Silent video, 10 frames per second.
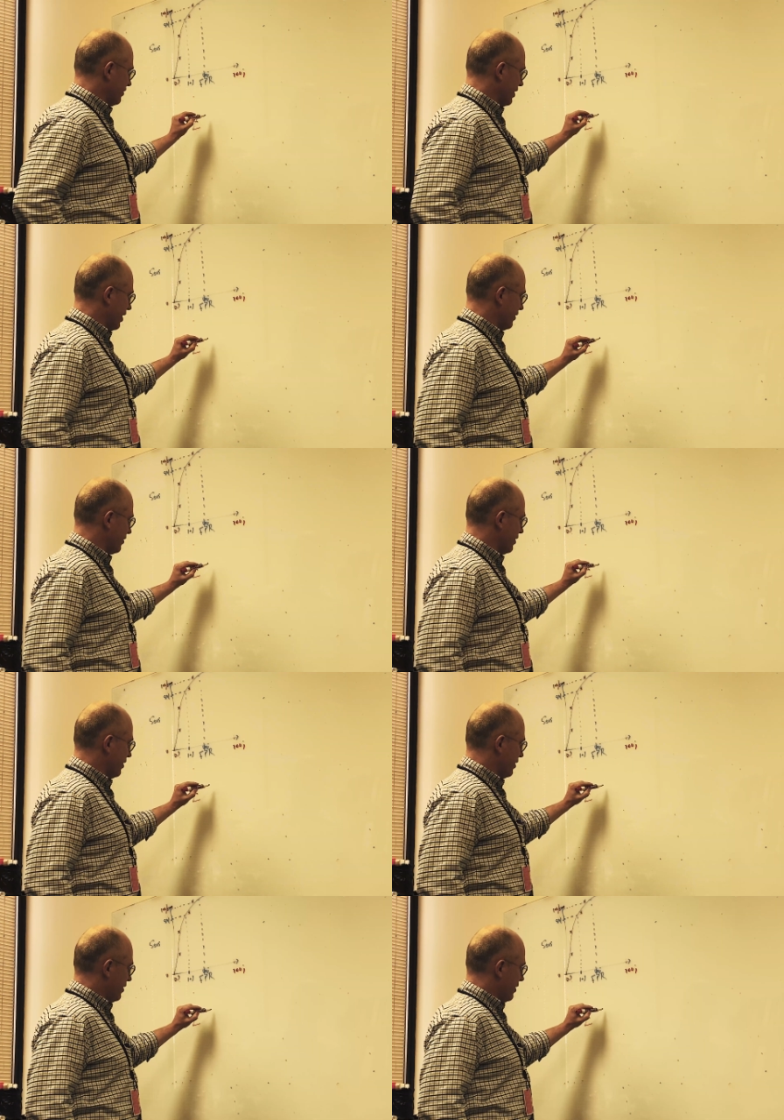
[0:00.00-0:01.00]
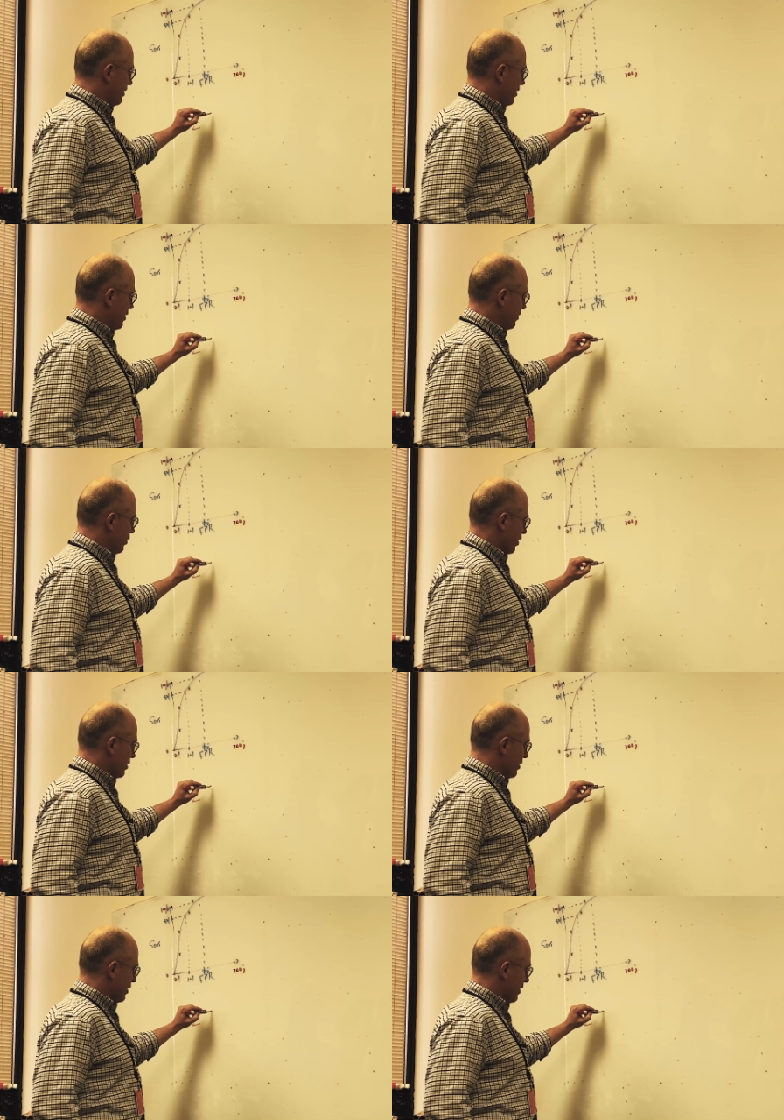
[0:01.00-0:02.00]
says, look,
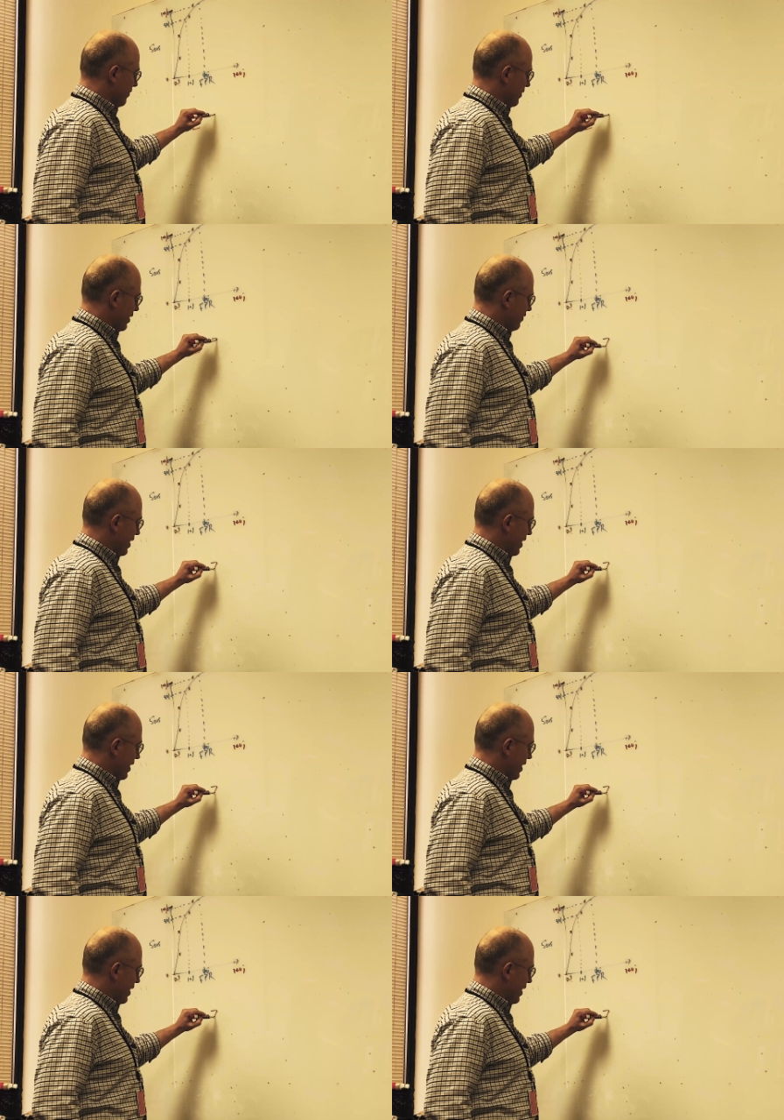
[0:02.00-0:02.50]
if if